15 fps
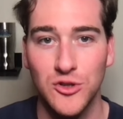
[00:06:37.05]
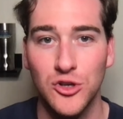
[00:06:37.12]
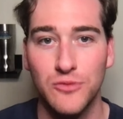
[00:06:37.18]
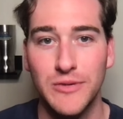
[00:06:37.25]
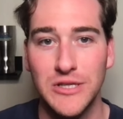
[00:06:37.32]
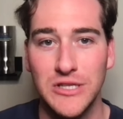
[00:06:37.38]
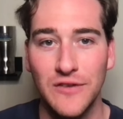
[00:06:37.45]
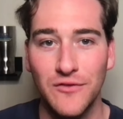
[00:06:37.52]
a little
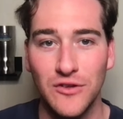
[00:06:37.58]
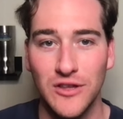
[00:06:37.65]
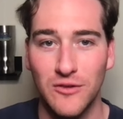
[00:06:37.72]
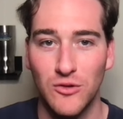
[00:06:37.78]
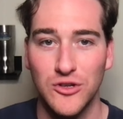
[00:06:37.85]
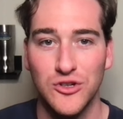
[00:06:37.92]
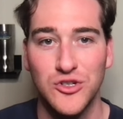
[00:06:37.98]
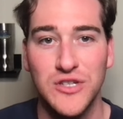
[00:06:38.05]
bit differently
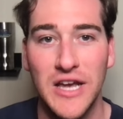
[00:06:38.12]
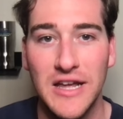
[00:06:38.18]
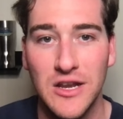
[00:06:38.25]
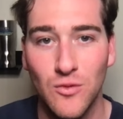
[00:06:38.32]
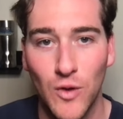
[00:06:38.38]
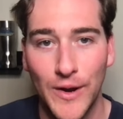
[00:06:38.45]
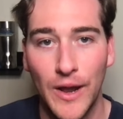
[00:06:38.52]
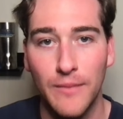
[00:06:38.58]
when you're
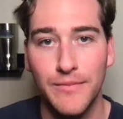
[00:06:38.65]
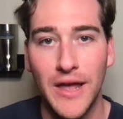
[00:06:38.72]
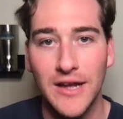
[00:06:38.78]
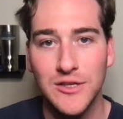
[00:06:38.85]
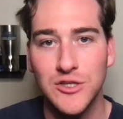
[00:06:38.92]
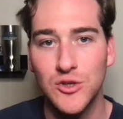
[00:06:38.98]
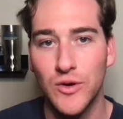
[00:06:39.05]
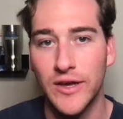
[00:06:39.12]
standing right up
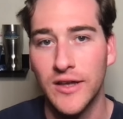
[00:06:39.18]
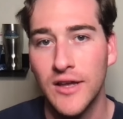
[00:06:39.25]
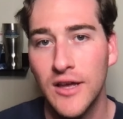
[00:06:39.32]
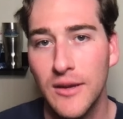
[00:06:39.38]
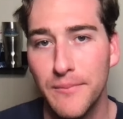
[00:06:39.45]
next to it.